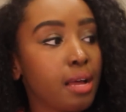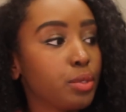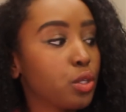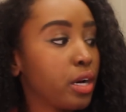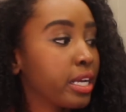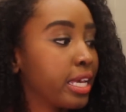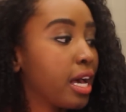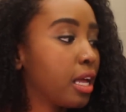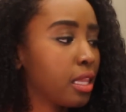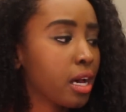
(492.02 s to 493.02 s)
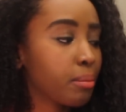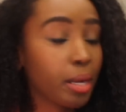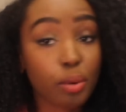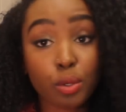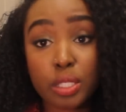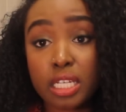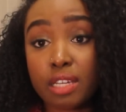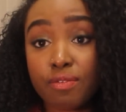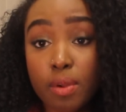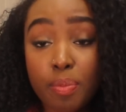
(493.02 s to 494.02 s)
So I get a lot of my
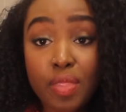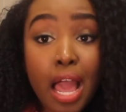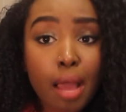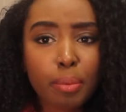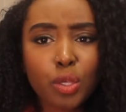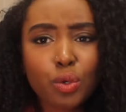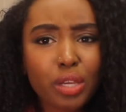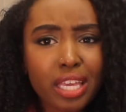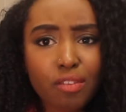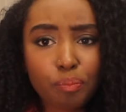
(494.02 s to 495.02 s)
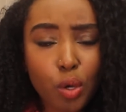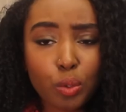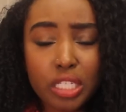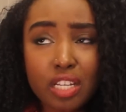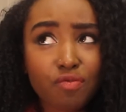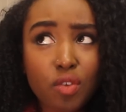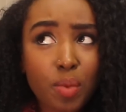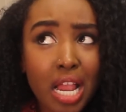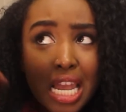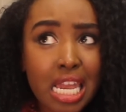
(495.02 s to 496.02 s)
protein from that, but you could get protein from
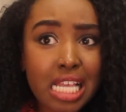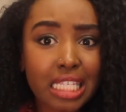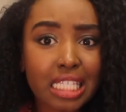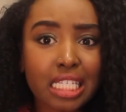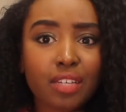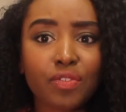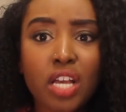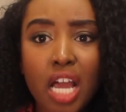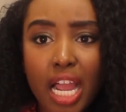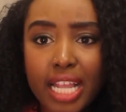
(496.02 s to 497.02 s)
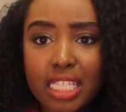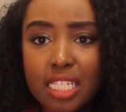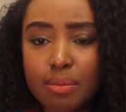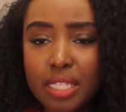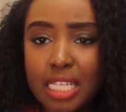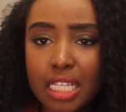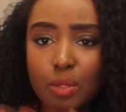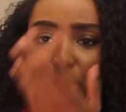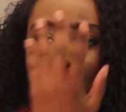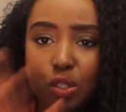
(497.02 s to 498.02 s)
a list of items
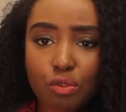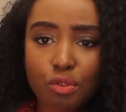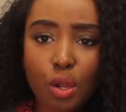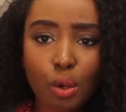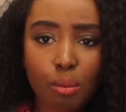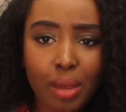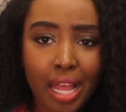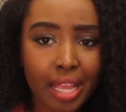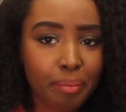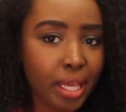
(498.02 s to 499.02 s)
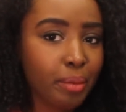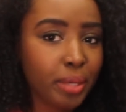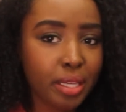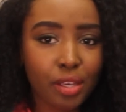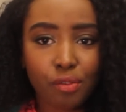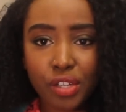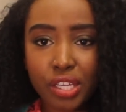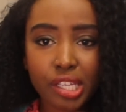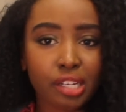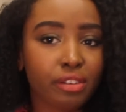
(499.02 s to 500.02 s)
that will scroll by maybe over
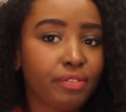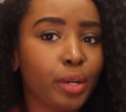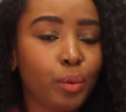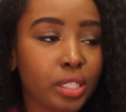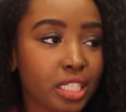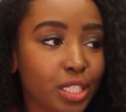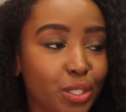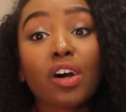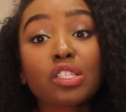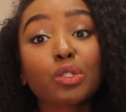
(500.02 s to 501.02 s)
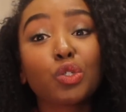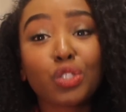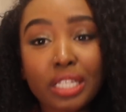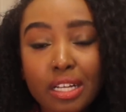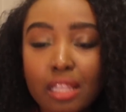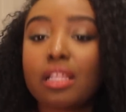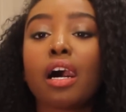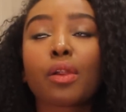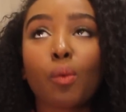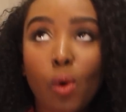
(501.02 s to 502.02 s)
here if I wanted to. Also drink a
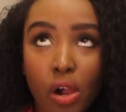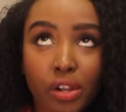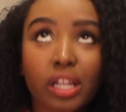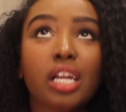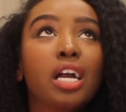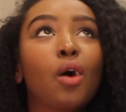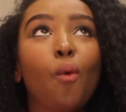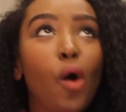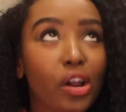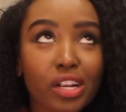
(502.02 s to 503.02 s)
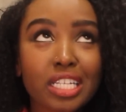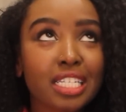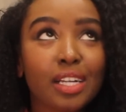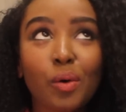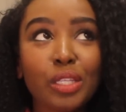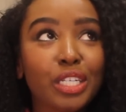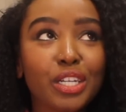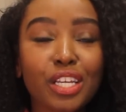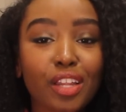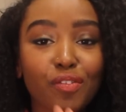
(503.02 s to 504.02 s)
lot of water. Water isn't only
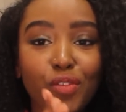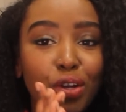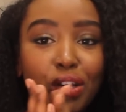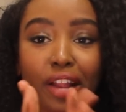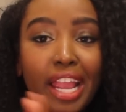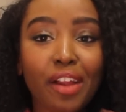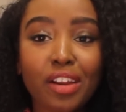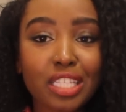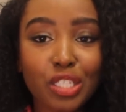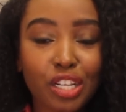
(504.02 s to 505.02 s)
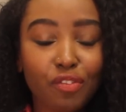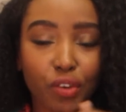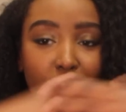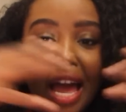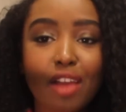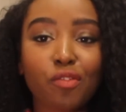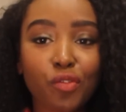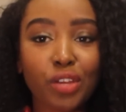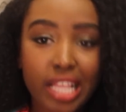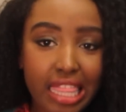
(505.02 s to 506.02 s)
good for your hair, it's good for
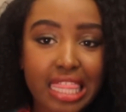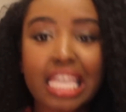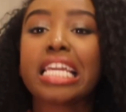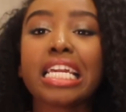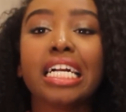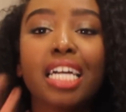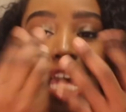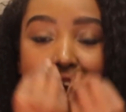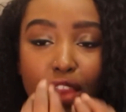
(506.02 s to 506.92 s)
everything.